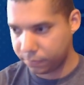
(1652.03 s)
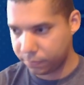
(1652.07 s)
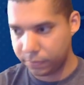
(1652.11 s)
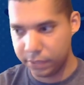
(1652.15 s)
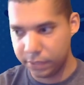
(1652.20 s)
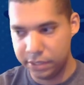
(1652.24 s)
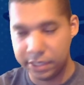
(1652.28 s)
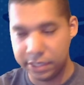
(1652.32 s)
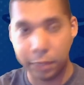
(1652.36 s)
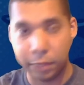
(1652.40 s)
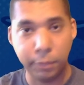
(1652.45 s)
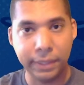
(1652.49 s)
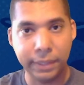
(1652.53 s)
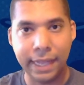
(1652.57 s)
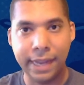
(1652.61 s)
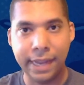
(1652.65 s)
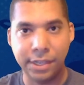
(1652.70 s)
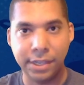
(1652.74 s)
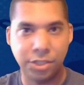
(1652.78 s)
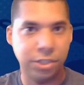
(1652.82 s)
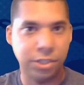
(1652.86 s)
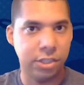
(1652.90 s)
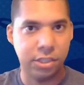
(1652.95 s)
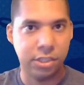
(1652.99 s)
It's like, what the
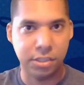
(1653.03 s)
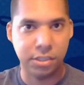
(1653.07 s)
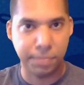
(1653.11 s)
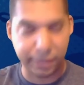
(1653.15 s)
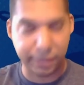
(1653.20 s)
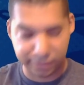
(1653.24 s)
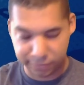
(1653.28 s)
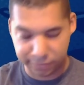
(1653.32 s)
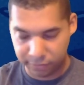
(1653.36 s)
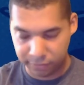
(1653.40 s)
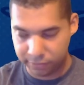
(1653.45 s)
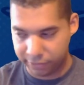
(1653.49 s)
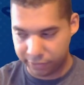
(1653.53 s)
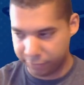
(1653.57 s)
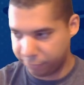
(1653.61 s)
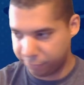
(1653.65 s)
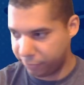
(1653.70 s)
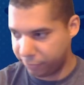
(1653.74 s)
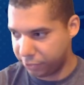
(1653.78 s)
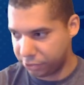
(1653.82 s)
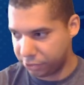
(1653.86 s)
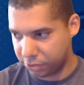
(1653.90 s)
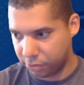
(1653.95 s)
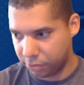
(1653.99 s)
heck? She's just about to like
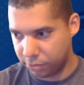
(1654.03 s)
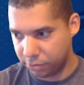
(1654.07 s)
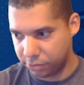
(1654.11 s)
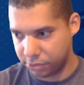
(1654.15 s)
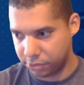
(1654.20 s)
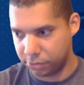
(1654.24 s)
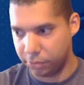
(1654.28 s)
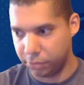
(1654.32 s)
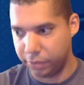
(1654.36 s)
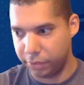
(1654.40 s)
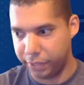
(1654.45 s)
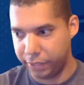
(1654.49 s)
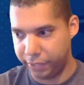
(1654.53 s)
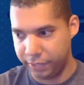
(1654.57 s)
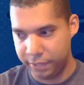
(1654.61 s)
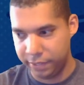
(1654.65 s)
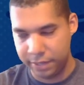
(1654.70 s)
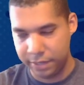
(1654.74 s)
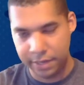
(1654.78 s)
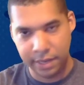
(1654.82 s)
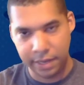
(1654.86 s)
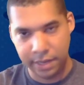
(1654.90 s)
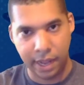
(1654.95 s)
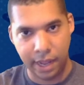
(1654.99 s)
finish the whole story
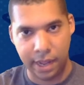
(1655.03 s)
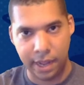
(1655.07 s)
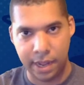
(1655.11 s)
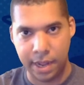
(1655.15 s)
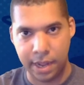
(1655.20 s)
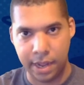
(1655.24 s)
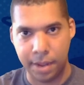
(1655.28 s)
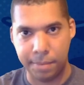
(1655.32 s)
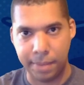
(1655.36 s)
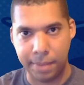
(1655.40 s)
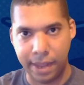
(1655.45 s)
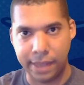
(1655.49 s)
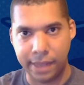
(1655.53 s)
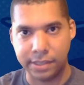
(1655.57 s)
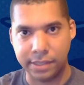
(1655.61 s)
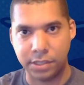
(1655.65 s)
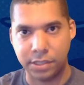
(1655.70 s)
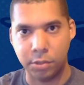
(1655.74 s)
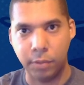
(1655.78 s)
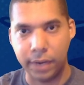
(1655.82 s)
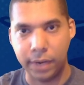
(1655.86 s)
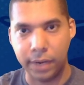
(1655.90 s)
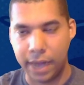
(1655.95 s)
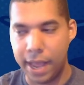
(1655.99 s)
as
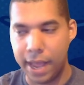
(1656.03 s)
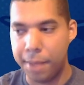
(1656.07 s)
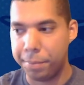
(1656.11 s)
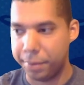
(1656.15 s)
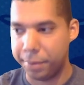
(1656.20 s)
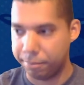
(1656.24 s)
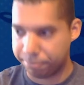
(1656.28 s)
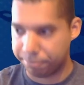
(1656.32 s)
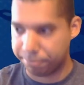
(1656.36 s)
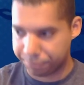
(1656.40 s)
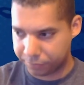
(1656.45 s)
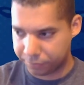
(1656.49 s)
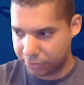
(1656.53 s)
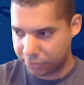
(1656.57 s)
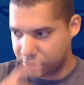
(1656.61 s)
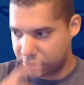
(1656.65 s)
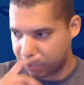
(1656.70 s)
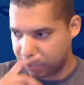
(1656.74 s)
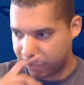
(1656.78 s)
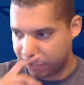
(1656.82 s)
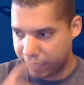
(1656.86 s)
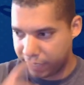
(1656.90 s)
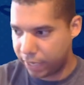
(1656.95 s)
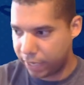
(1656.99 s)
to what happened. She's
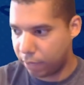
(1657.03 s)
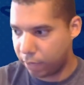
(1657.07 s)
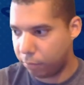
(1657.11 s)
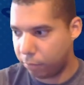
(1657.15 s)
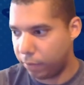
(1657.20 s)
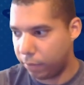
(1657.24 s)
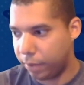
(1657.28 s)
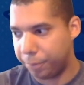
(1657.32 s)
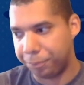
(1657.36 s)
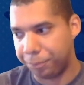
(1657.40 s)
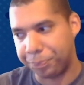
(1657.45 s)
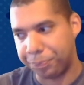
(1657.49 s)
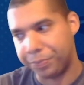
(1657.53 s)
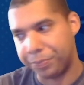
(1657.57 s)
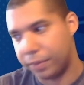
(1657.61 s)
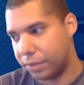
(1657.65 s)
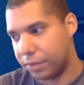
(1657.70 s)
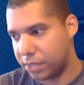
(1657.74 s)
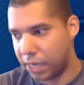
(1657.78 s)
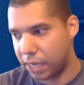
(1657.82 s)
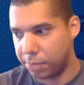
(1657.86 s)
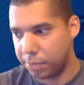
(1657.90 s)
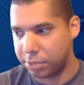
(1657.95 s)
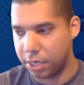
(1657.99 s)
like, yeah, well,
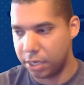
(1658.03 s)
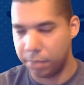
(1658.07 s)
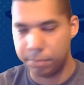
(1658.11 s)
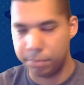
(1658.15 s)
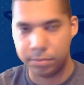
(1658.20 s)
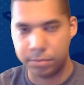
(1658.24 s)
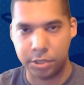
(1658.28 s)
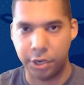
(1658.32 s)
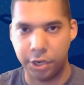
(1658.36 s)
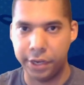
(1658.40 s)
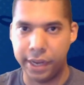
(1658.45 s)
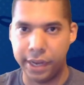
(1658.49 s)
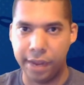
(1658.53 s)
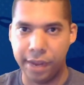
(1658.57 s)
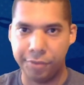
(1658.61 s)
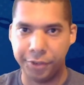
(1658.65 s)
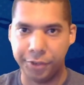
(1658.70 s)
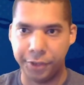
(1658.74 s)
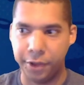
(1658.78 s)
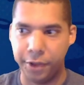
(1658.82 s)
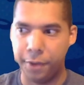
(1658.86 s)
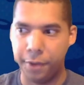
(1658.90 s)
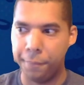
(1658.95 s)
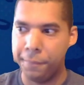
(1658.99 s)
time's up. Sorry, you have to
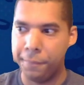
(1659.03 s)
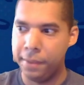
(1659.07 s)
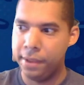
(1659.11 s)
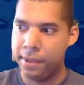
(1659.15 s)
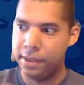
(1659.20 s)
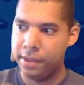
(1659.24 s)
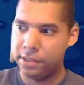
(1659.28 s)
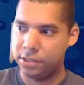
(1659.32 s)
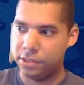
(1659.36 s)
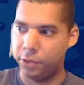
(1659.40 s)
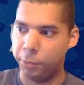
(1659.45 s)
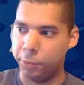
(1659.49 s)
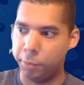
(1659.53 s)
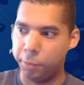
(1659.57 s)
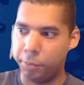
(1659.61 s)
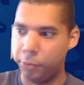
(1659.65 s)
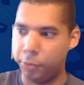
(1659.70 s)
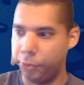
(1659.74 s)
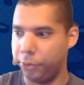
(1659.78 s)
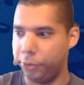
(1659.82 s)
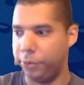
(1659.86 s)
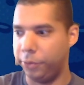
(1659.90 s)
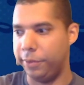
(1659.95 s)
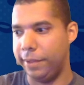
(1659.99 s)
go. So the
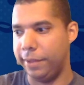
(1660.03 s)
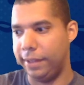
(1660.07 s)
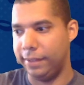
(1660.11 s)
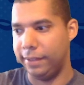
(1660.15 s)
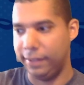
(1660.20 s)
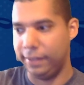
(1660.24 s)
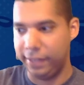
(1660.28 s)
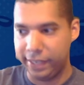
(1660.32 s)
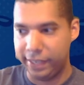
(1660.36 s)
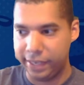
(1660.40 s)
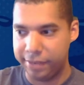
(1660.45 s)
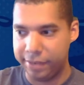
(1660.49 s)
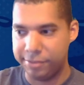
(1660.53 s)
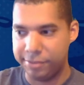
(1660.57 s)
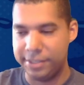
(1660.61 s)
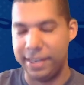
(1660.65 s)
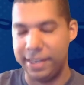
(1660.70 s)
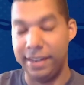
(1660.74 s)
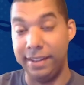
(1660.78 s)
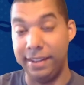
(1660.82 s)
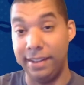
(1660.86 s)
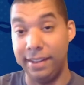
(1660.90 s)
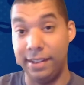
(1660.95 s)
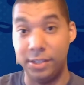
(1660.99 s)
reporter then leaves,
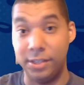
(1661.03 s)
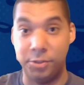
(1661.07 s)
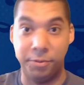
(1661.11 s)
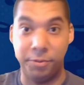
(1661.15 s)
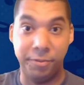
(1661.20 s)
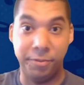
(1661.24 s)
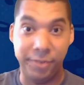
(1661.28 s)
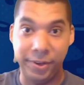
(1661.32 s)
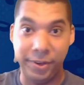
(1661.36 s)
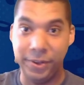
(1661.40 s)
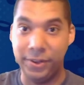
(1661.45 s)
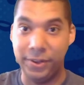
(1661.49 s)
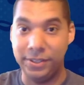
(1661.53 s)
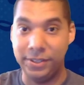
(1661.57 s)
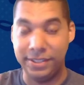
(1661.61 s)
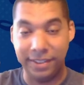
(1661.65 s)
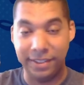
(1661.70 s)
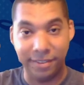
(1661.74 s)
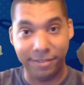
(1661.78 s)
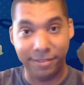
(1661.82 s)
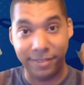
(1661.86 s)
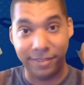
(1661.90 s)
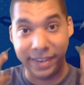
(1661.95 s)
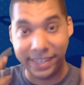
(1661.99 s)
and then it's revealed
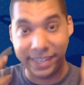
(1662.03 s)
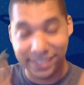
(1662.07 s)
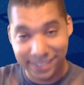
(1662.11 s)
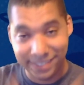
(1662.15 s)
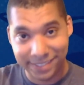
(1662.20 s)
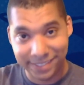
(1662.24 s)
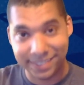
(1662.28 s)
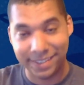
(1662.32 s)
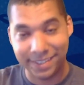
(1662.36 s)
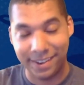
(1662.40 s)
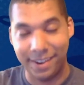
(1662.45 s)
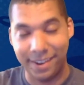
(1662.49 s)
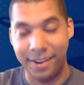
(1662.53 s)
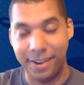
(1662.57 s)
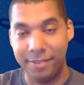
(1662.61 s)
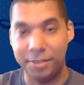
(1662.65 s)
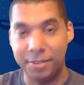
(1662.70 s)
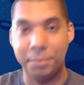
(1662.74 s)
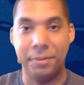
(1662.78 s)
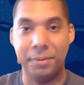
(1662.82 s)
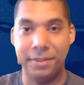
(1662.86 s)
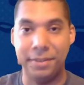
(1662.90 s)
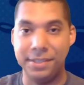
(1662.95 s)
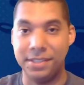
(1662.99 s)
the face of the
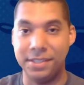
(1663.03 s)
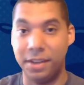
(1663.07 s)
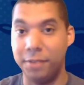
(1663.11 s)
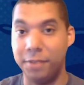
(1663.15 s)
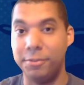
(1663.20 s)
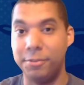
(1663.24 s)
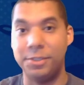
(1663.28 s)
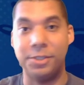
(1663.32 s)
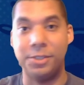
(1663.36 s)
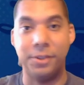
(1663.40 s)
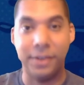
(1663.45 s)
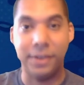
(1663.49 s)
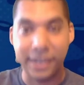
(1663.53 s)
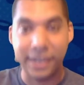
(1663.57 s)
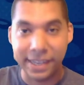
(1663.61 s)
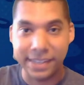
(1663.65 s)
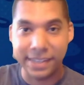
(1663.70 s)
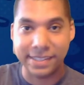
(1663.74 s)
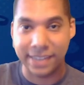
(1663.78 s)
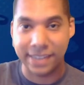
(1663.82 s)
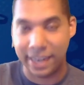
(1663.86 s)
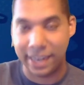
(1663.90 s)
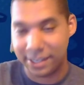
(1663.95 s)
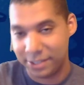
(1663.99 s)
police officer
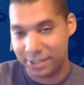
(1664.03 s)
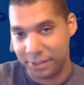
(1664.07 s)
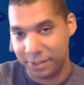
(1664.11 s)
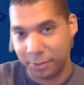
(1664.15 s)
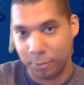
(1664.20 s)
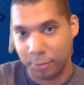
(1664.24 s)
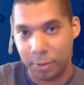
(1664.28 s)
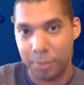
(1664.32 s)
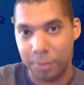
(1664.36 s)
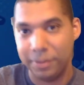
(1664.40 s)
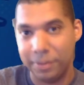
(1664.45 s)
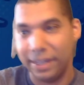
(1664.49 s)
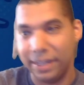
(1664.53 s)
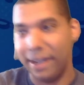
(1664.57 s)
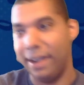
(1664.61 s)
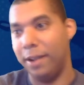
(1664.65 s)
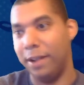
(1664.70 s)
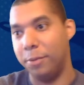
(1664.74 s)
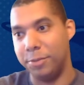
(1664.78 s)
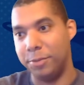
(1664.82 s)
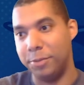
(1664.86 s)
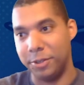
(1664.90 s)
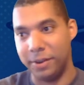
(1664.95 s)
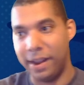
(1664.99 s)
is actually the woman that
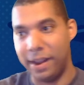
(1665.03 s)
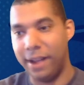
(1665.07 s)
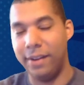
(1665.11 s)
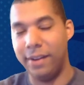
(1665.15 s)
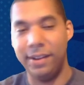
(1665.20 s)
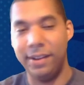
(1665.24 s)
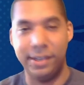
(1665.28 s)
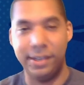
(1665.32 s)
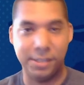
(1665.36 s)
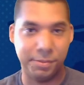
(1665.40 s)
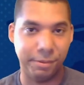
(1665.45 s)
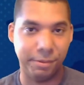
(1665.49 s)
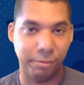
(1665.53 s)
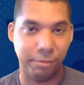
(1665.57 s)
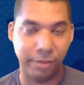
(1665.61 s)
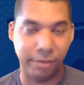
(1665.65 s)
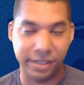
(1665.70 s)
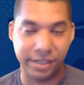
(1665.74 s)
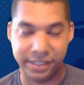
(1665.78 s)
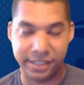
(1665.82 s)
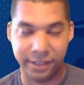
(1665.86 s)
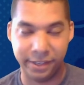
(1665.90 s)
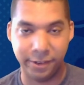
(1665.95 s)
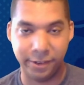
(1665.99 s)
helped her out and has been
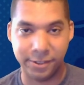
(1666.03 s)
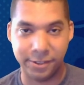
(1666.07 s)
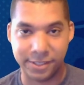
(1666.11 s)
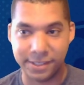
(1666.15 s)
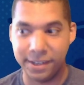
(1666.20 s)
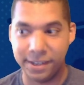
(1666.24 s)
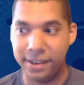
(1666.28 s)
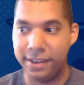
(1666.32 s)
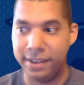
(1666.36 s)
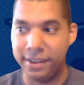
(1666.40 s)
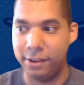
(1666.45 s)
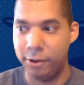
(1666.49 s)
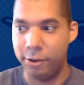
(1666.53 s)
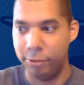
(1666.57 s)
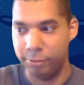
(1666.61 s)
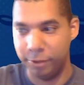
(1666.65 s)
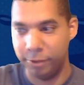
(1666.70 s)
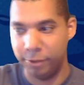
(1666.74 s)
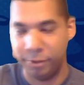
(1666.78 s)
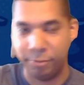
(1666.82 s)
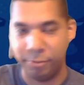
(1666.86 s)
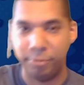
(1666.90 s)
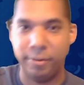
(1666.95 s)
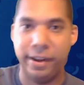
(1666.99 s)
raising her son
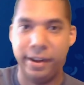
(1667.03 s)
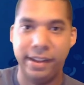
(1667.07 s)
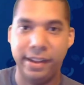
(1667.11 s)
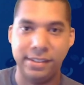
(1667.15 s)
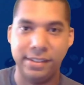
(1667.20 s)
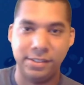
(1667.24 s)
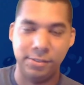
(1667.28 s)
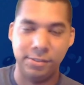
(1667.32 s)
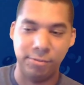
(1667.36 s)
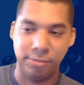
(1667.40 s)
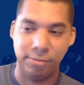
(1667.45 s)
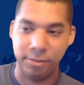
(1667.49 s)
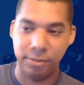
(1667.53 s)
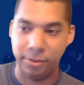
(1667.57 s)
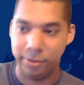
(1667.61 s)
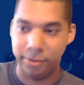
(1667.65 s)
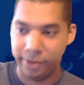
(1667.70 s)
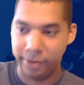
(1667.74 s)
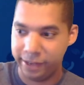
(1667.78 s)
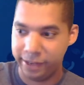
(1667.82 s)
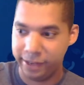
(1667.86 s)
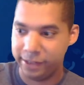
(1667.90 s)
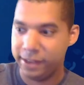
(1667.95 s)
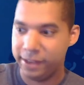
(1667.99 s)
over in France, who flew
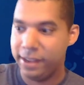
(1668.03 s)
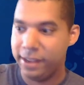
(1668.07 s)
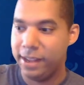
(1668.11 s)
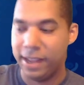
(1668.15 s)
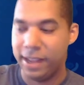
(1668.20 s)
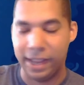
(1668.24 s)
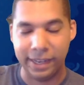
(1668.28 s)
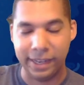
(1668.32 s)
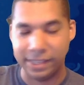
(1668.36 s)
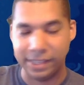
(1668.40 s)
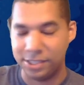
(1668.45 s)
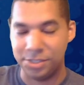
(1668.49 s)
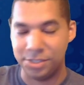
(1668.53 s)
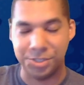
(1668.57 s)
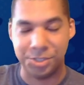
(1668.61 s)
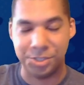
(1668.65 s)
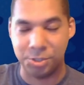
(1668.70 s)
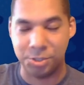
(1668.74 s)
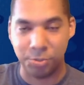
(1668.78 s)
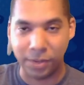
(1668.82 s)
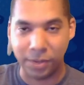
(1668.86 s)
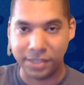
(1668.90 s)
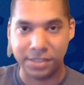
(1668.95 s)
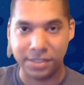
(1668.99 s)
in, I guess just
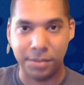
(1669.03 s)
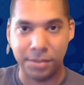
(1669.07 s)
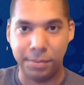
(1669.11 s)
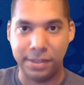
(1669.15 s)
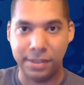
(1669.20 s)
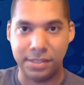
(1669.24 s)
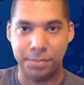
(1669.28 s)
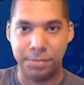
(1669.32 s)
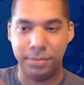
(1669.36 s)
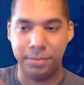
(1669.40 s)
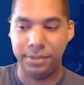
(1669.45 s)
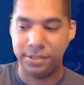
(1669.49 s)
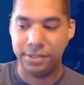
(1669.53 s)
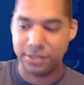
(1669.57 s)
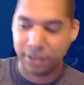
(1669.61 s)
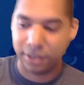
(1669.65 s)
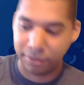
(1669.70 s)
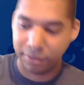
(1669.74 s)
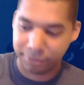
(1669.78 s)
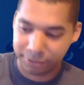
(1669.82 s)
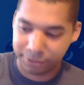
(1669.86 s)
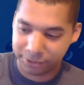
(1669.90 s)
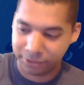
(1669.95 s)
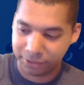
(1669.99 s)
dressed up as a police
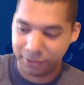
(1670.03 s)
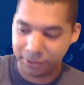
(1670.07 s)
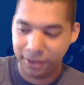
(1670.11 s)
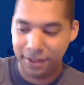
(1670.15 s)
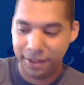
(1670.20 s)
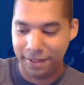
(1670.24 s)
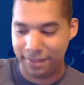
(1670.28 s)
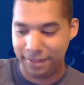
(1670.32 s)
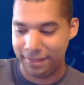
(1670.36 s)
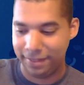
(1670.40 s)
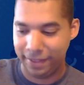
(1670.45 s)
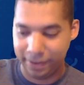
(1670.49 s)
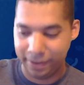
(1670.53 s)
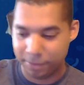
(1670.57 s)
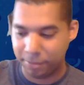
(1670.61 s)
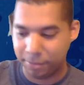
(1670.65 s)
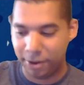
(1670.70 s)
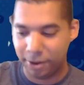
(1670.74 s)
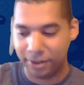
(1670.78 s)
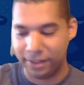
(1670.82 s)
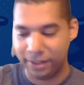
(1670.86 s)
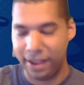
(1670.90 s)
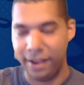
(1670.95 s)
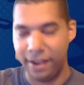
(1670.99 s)
officer, let them
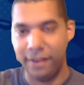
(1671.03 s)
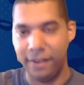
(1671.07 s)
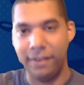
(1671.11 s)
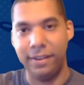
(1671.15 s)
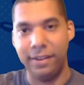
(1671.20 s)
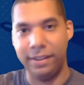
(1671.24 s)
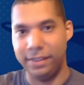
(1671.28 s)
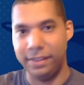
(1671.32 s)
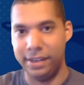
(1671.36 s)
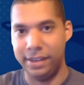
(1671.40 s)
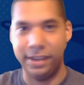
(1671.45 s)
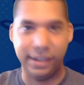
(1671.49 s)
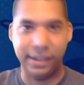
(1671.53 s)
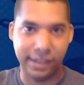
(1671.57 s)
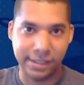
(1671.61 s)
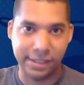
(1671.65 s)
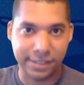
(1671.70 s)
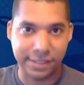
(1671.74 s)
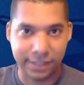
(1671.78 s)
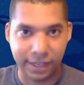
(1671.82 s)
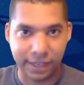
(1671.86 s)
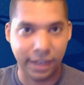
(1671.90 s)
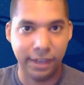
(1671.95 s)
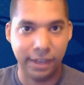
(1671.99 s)
all out, and then I guess
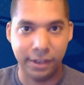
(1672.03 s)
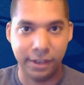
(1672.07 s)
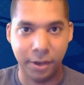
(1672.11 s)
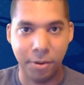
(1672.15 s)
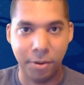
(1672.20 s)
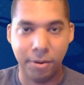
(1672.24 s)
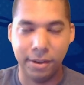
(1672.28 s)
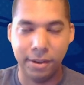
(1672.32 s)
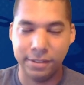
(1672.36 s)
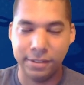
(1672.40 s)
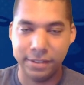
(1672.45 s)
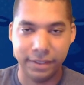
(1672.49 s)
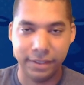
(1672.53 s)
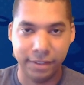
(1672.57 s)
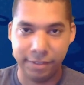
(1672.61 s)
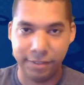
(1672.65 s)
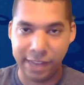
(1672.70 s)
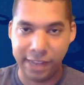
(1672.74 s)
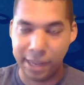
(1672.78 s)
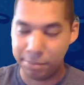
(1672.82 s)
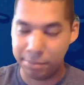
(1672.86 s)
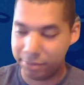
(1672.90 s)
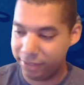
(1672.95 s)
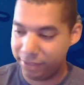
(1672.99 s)
they kind of go on to live
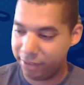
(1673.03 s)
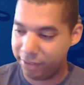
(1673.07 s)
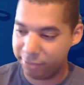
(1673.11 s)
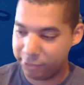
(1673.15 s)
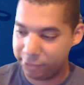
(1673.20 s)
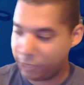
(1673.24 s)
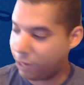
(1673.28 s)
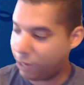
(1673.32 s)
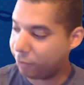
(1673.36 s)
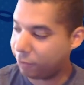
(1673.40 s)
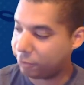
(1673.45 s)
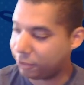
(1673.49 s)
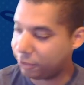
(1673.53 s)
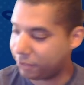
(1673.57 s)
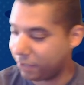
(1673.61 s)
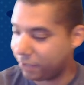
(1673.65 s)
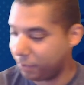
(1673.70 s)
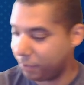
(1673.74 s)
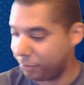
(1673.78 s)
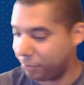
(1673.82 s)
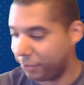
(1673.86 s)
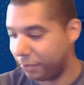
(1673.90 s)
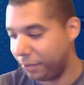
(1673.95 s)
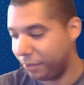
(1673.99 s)
happily ever after
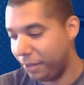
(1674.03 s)
type deal.